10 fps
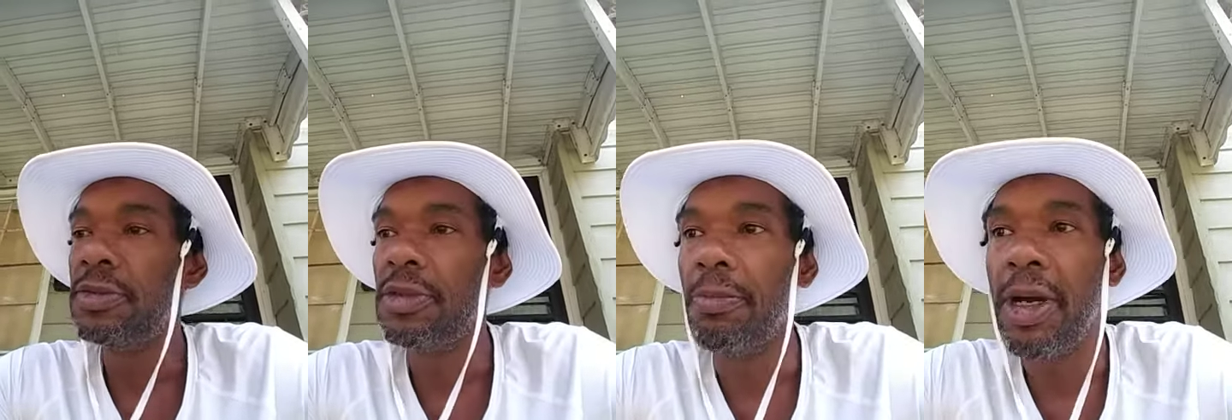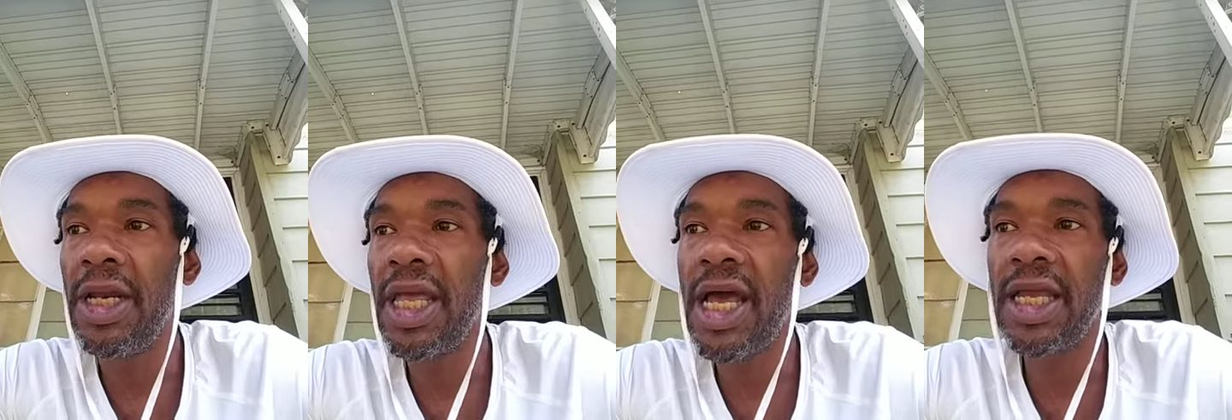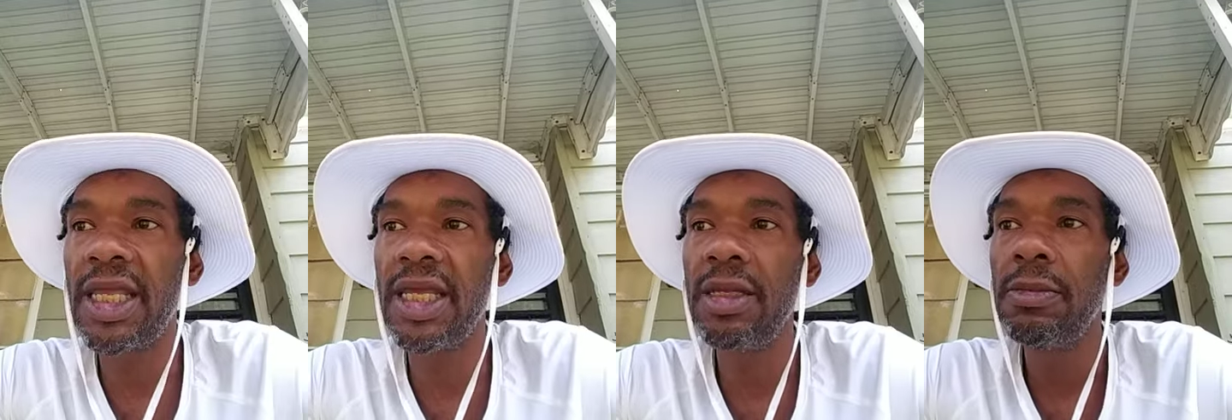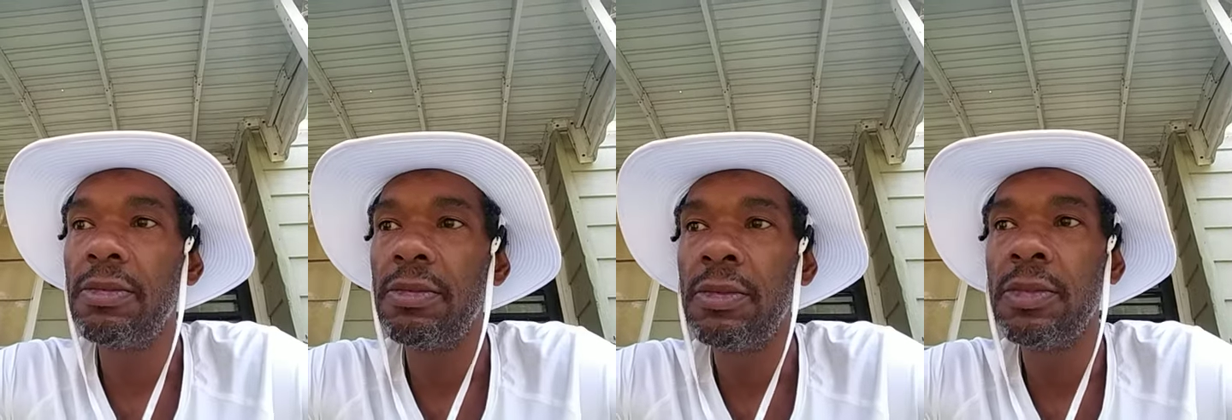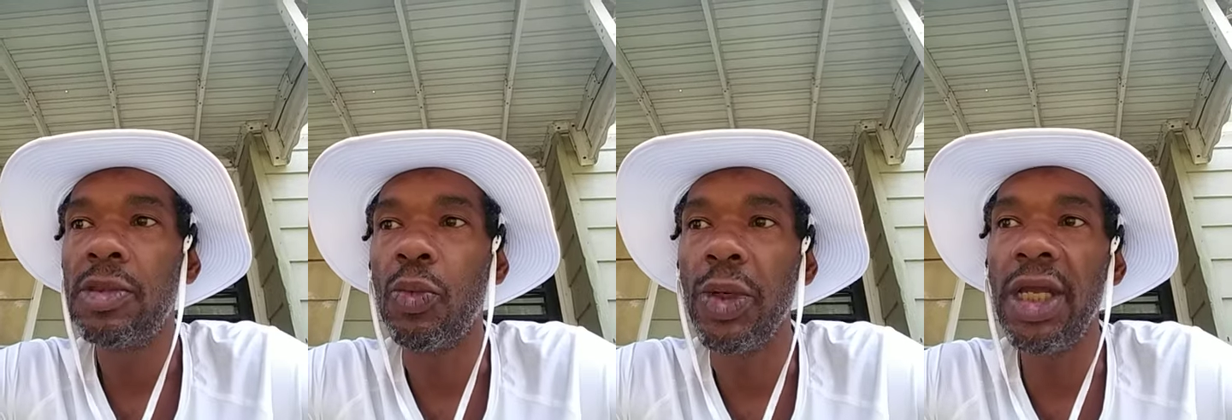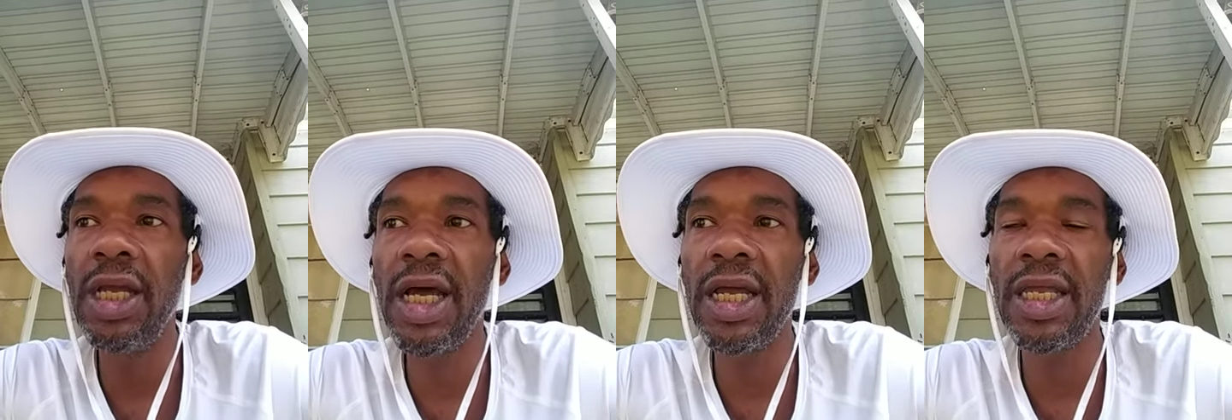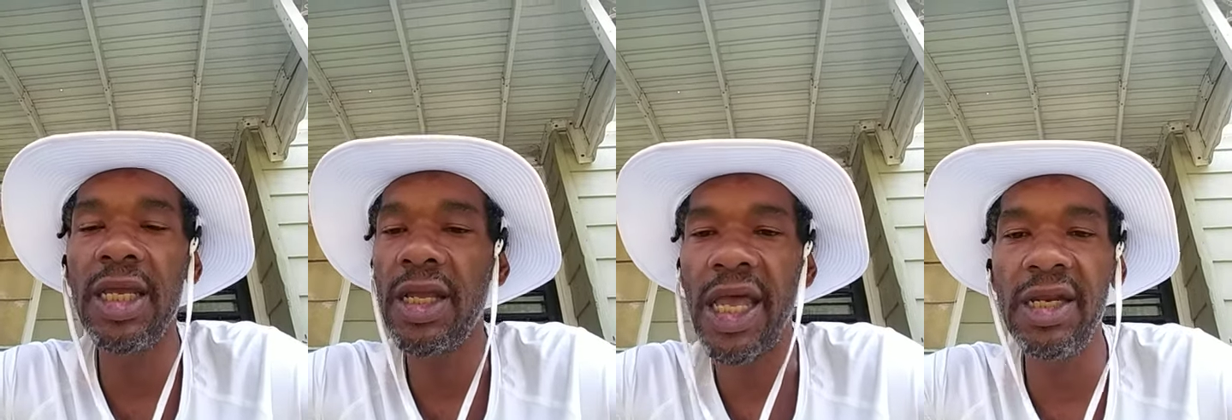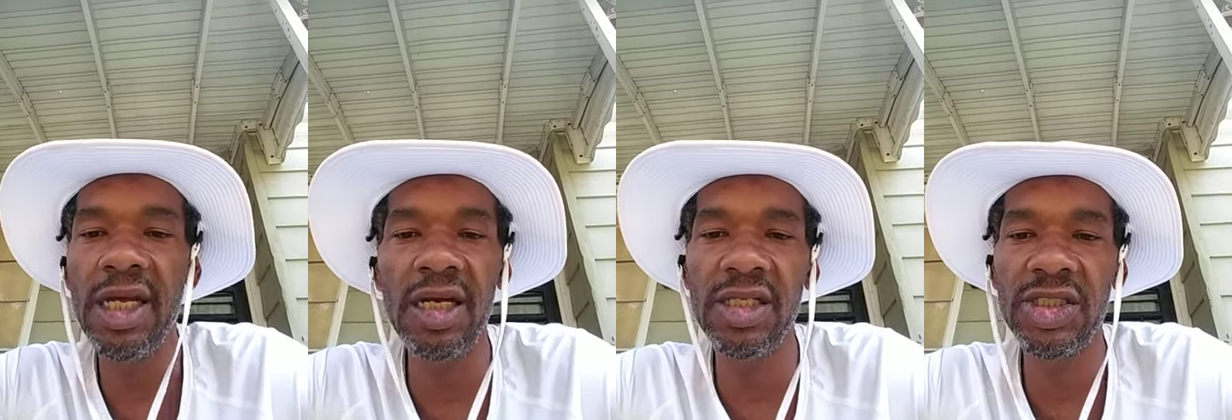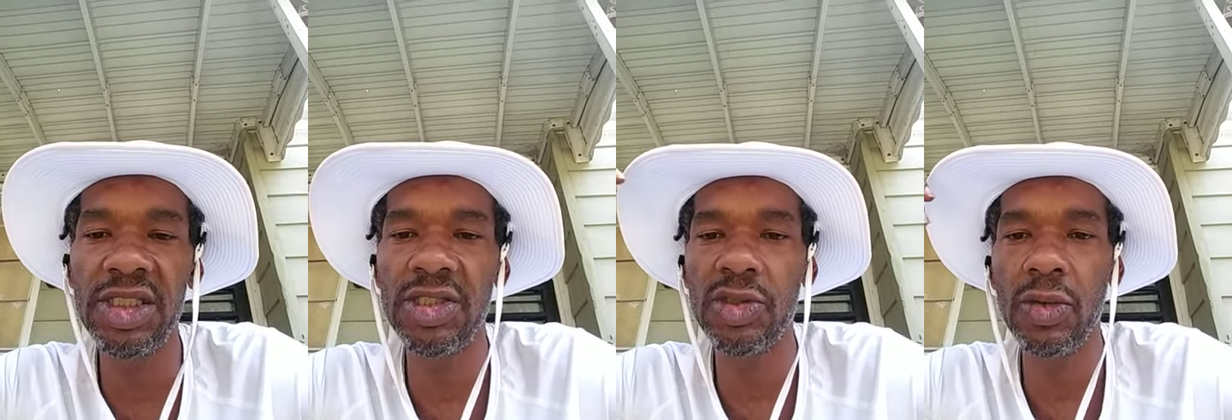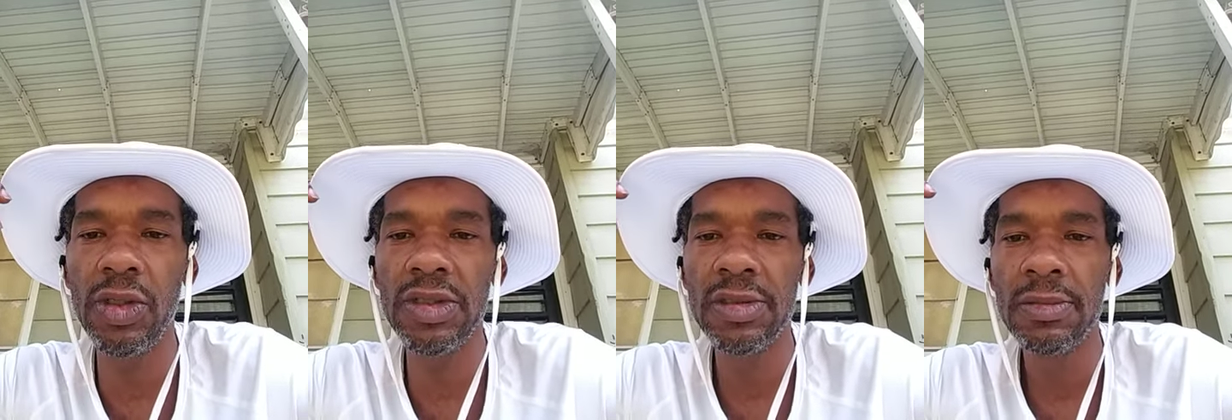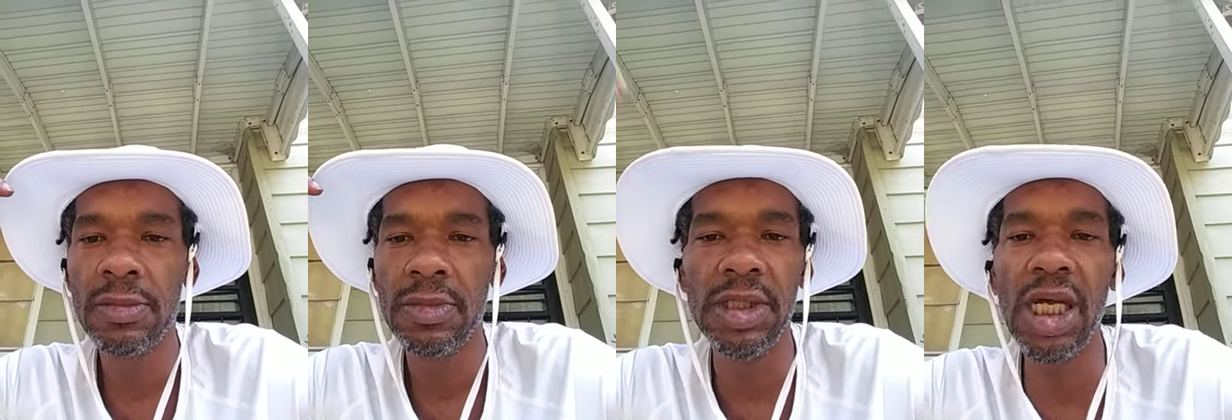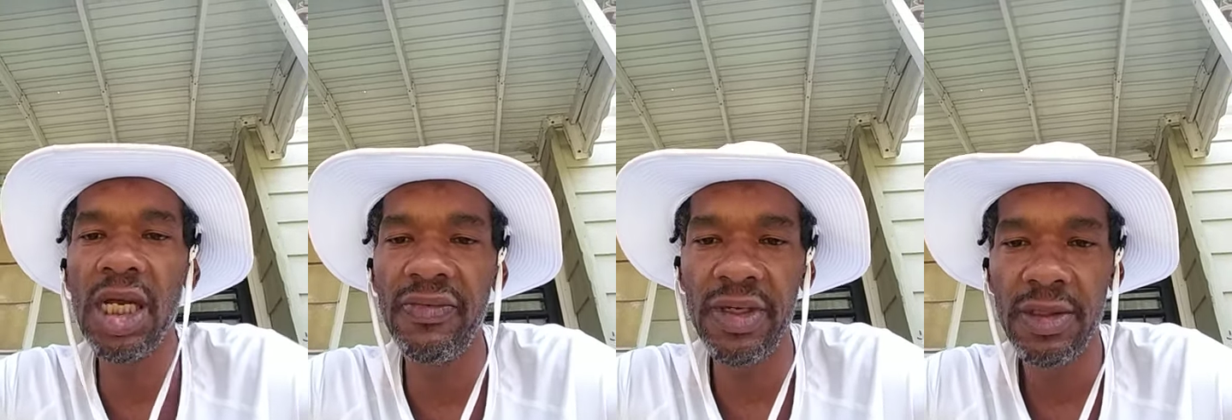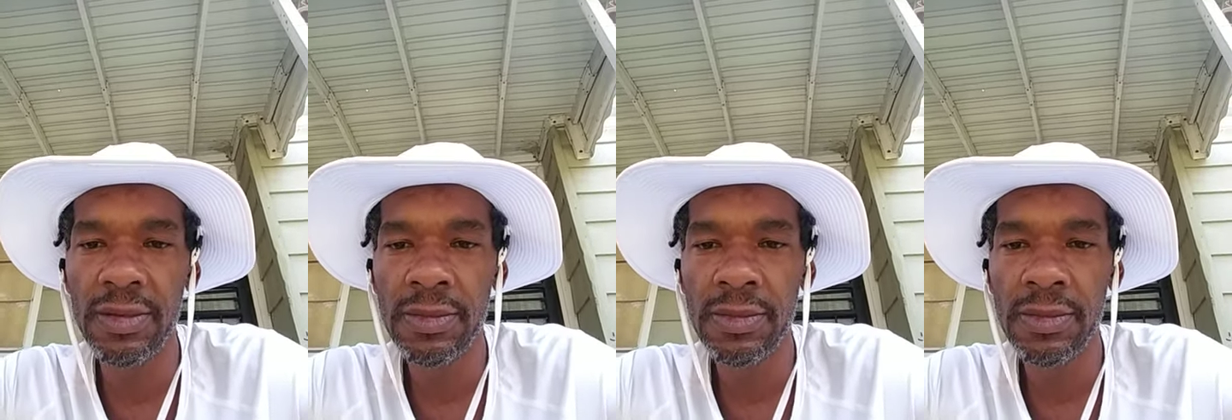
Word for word: the money I get, the weed I get, ain't none of this shit yours. None of it.